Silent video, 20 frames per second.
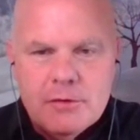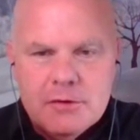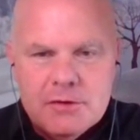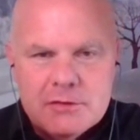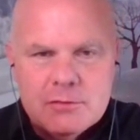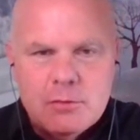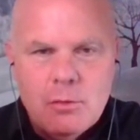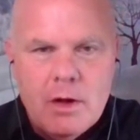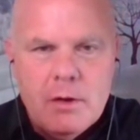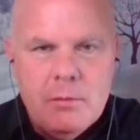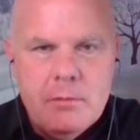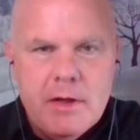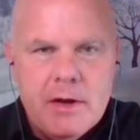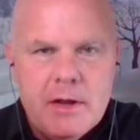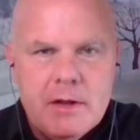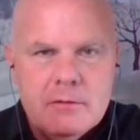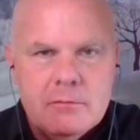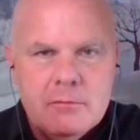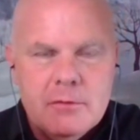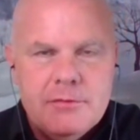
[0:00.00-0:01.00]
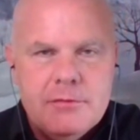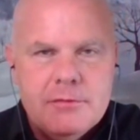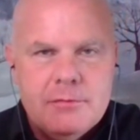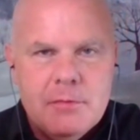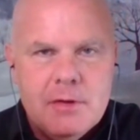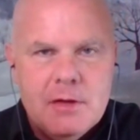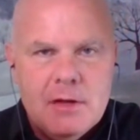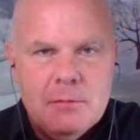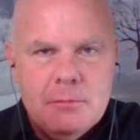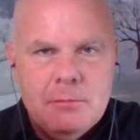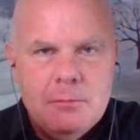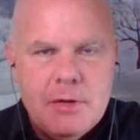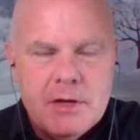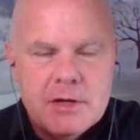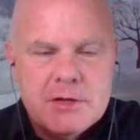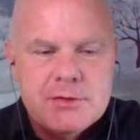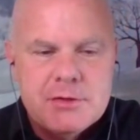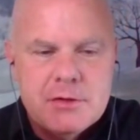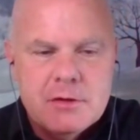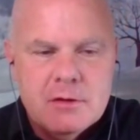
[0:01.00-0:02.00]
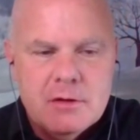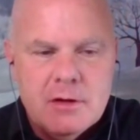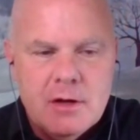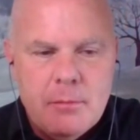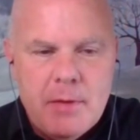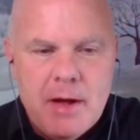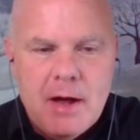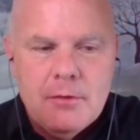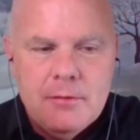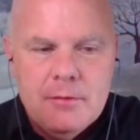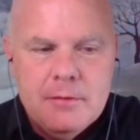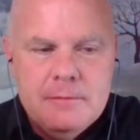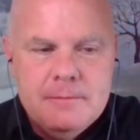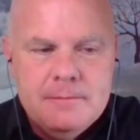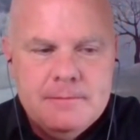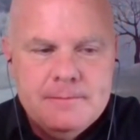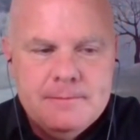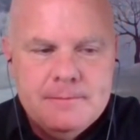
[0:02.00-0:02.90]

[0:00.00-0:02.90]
for just 1 minute with me, picture a mountain.